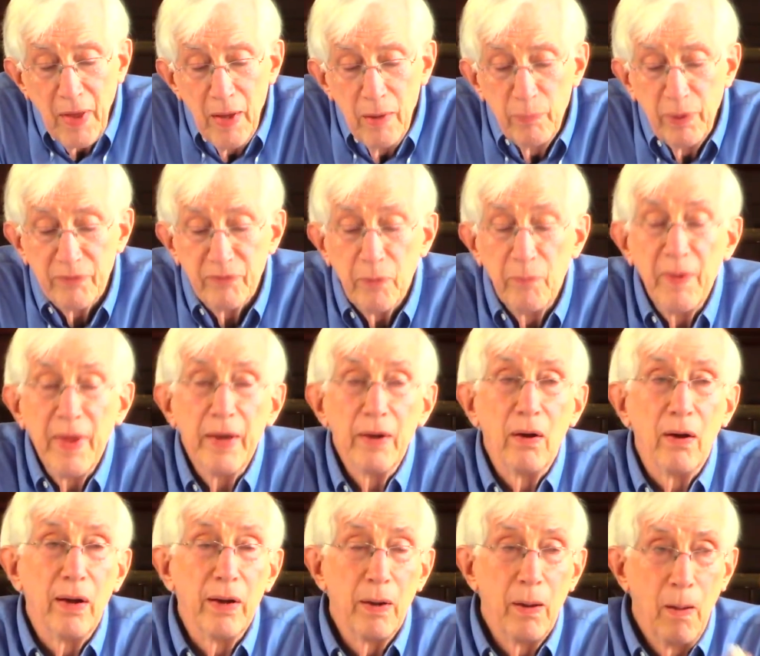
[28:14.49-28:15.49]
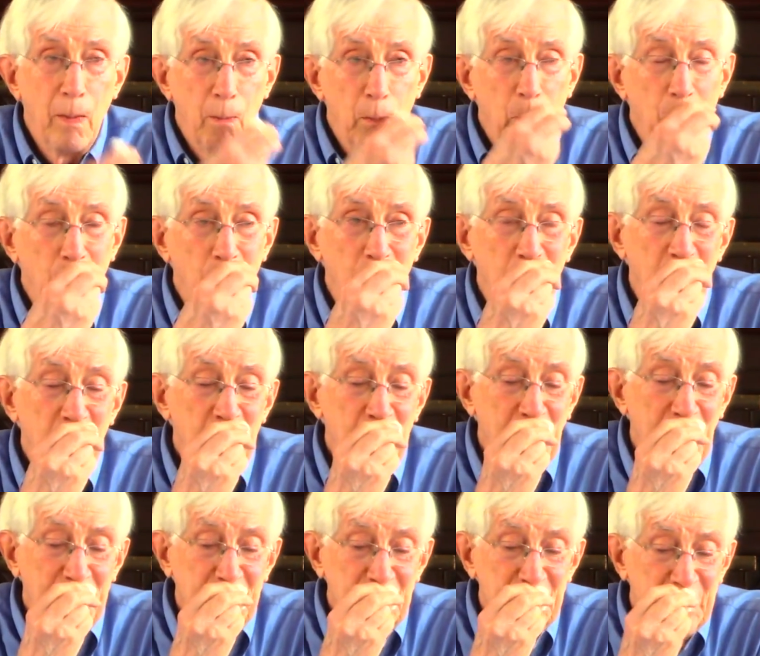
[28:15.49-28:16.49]
but from then on,
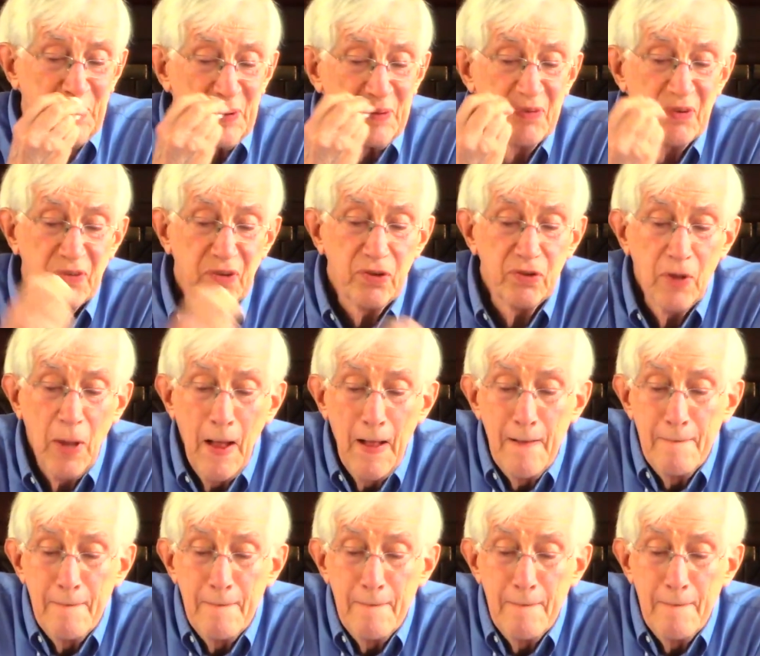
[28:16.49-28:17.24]
special services